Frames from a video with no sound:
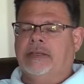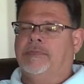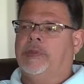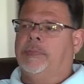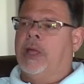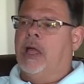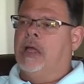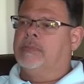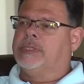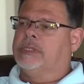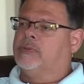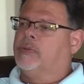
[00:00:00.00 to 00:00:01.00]
of the
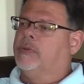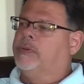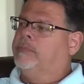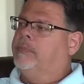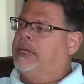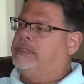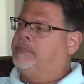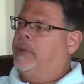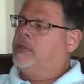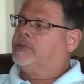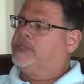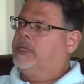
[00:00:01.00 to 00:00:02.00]
Palms is where the
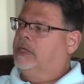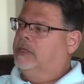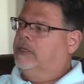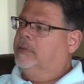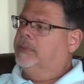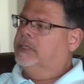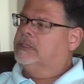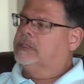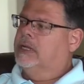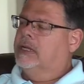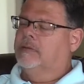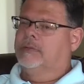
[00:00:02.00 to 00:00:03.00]
baseball stadium is
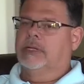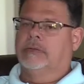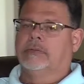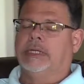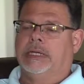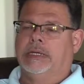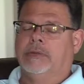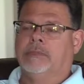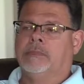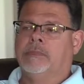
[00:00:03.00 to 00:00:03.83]
now downtown.